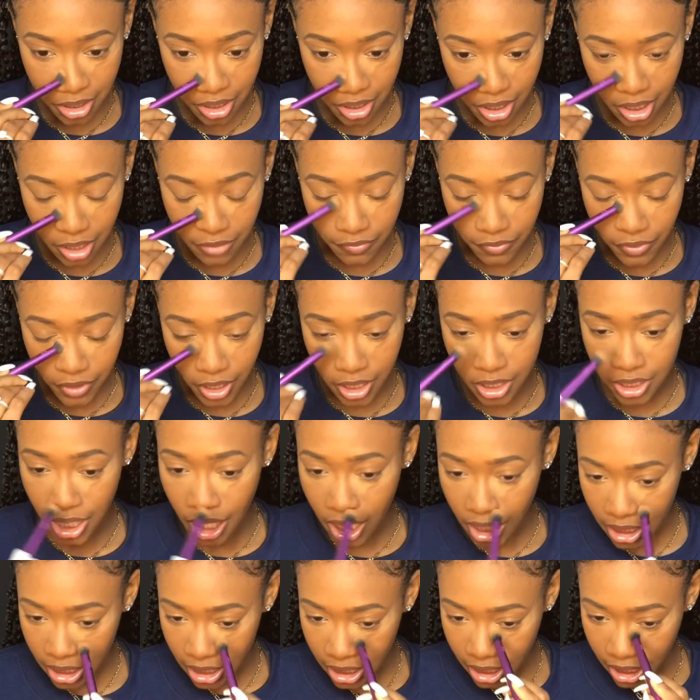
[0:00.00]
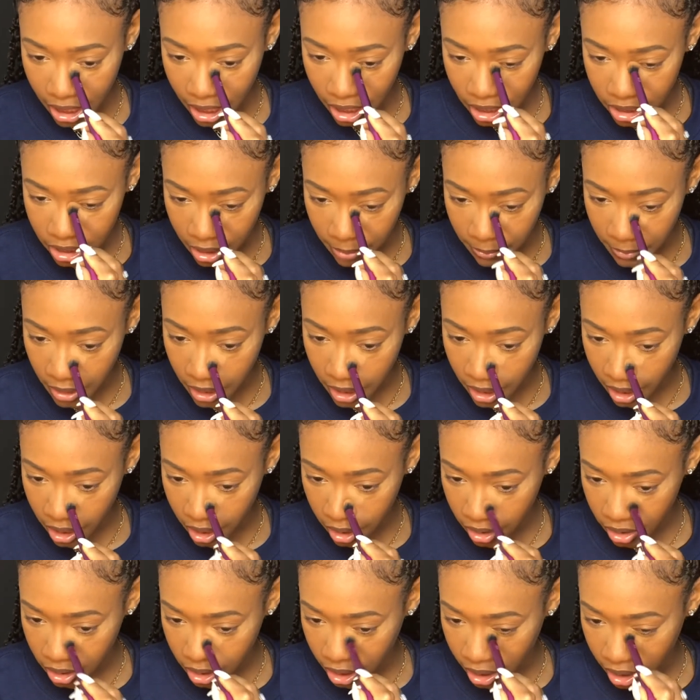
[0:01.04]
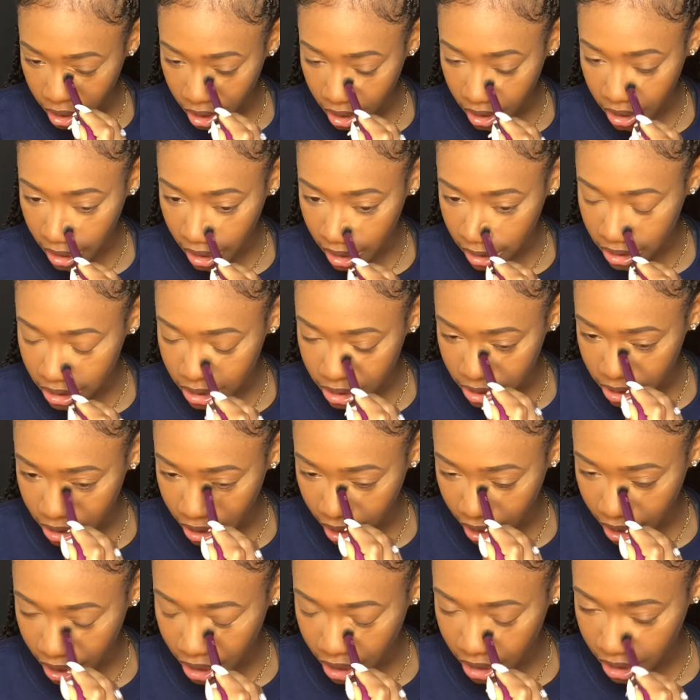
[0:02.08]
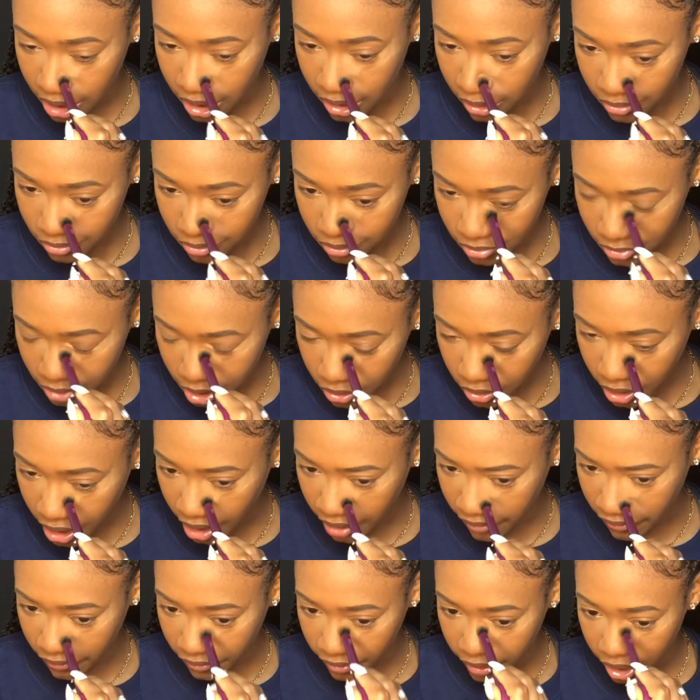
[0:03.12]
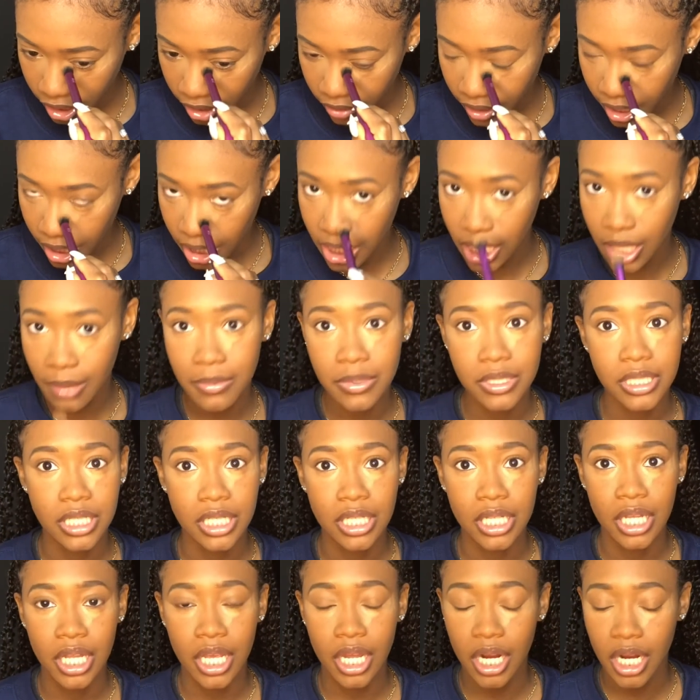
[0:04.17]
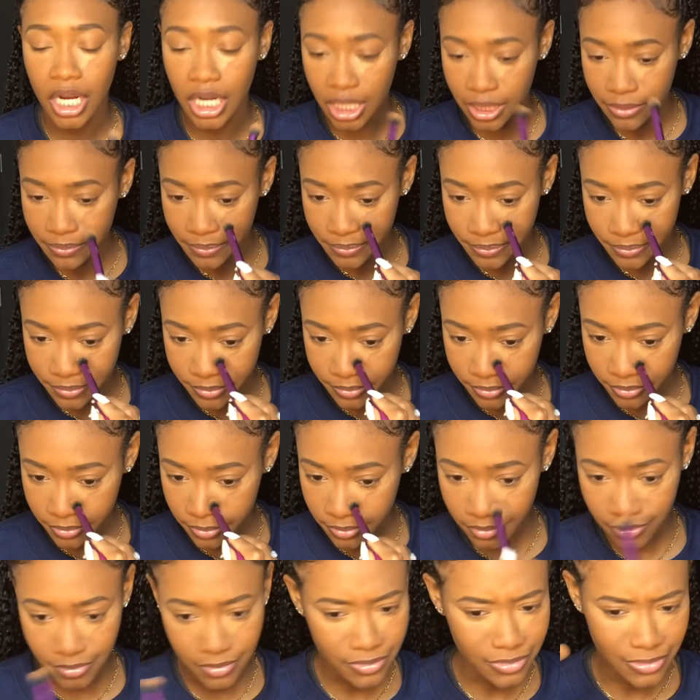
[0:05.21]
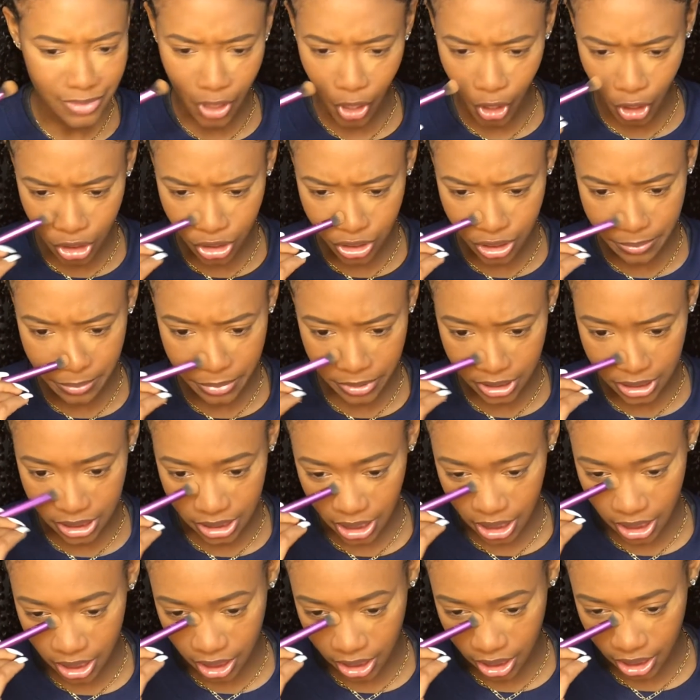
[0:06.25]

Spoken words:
If you're talking like Jamaican like dances, like, you know, like flary and them thing there, 100%,